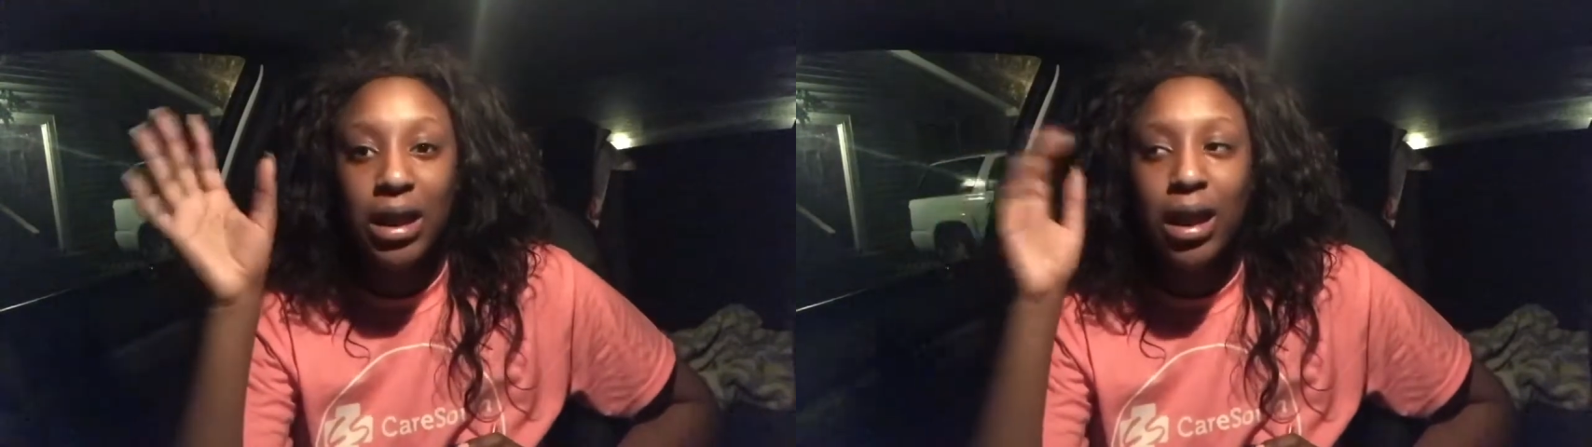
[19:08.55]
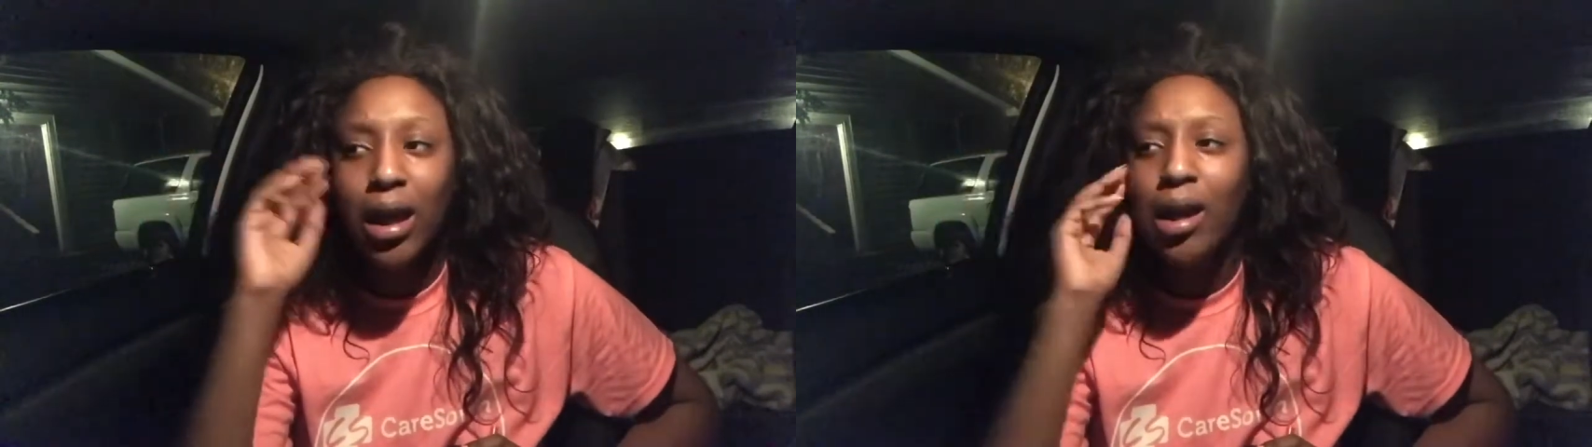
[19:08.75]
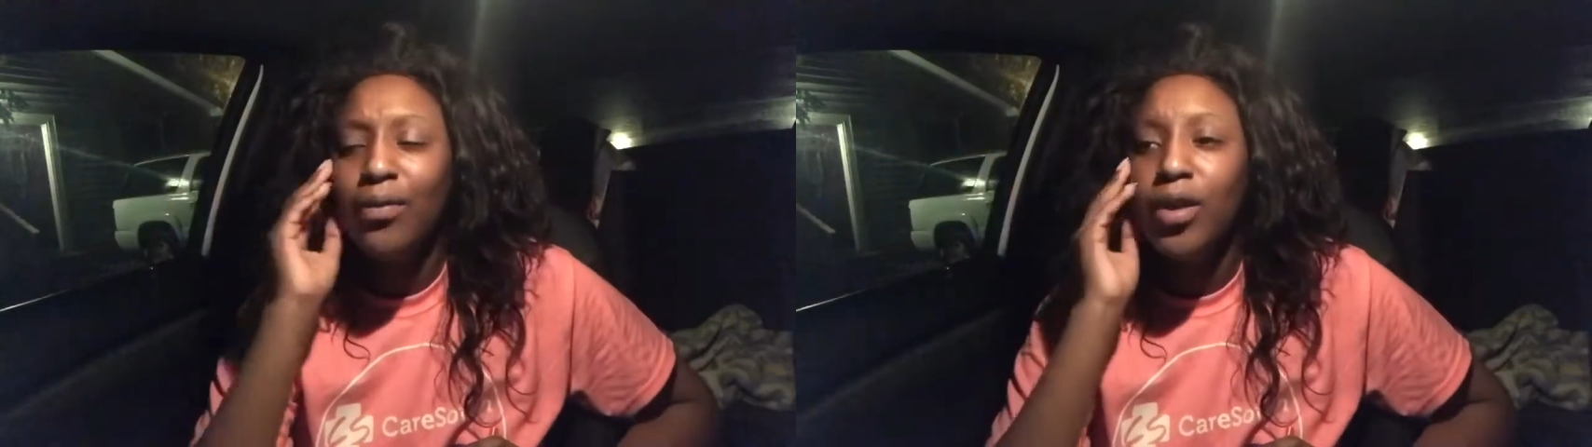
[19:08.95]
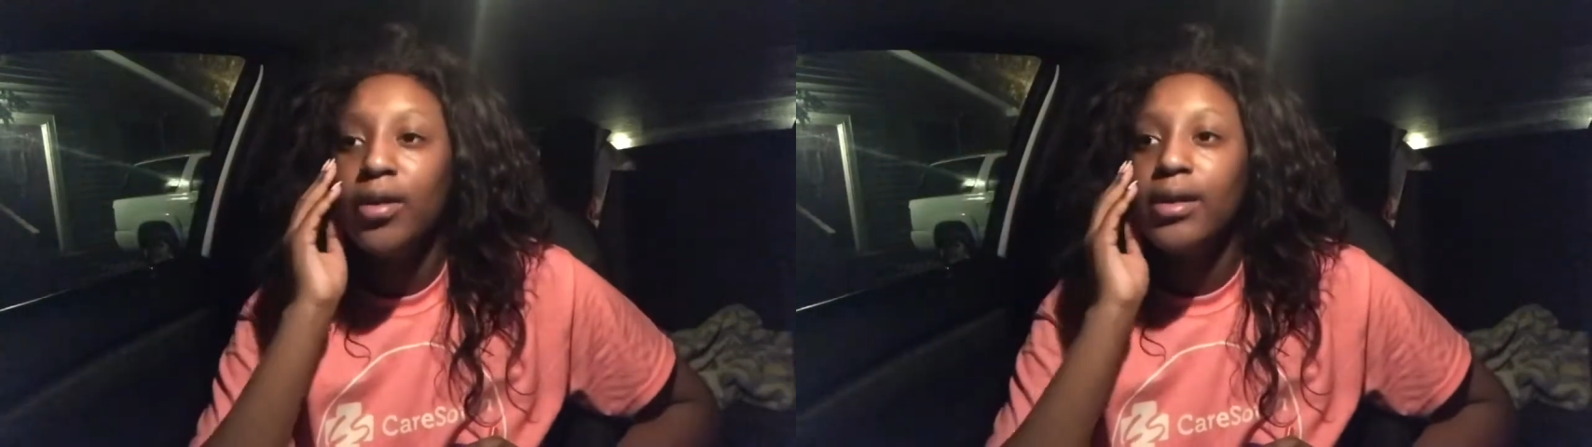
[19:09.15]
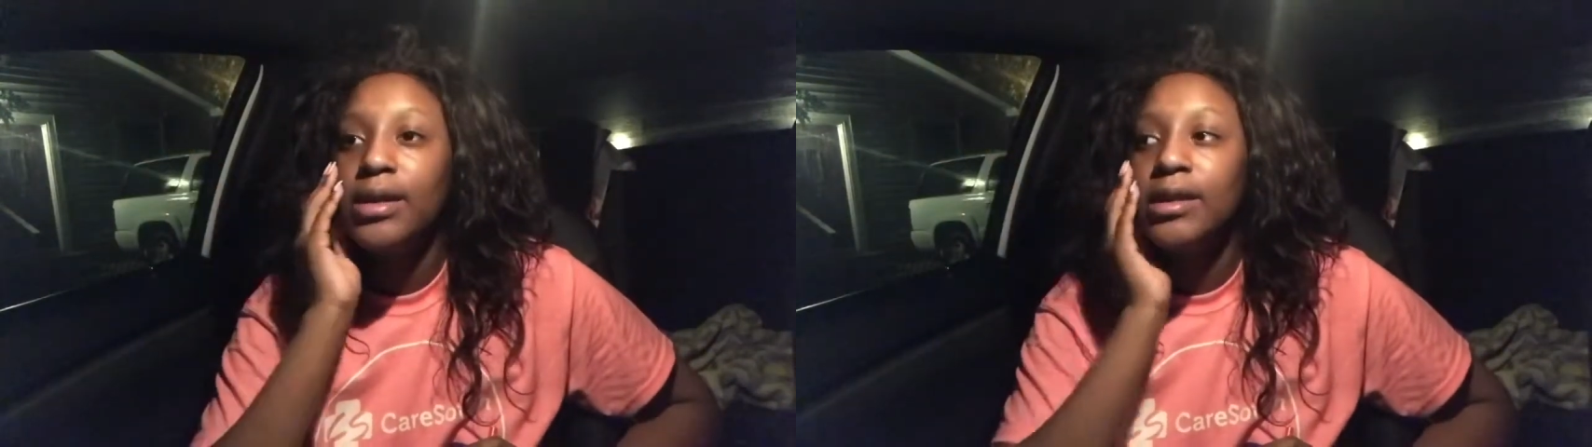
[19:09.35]
eat. And I'm finna
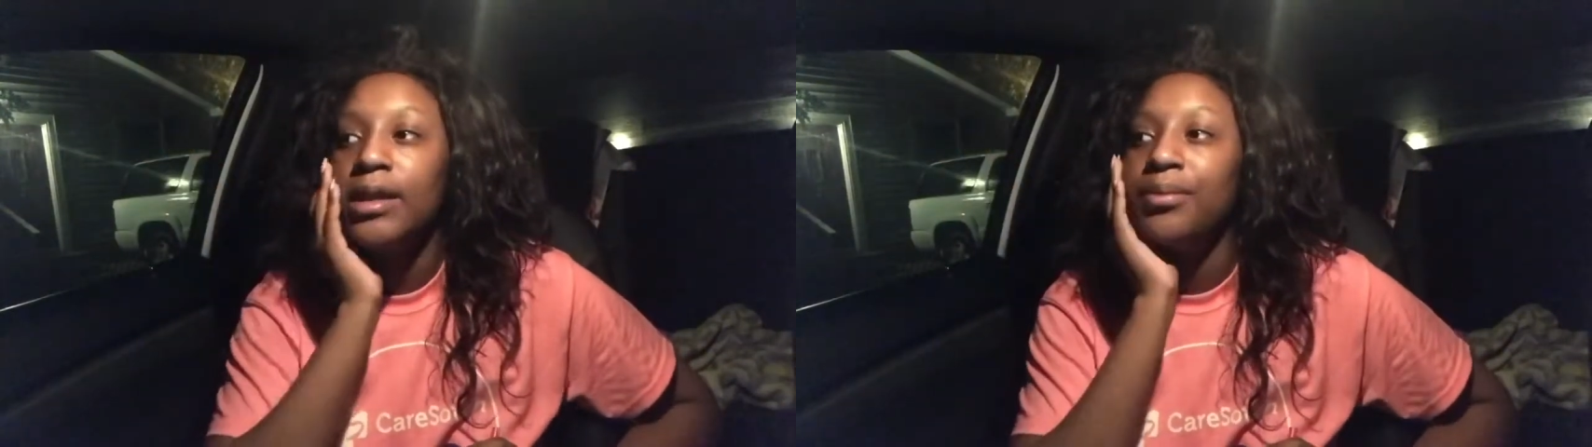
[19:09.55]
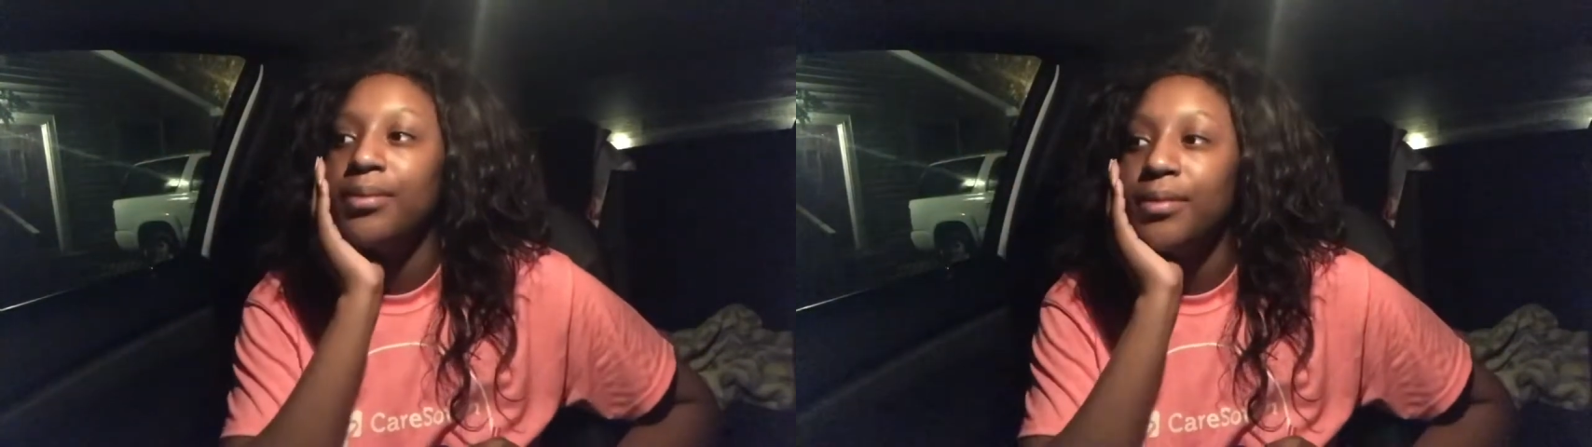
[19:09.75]
go to sleep.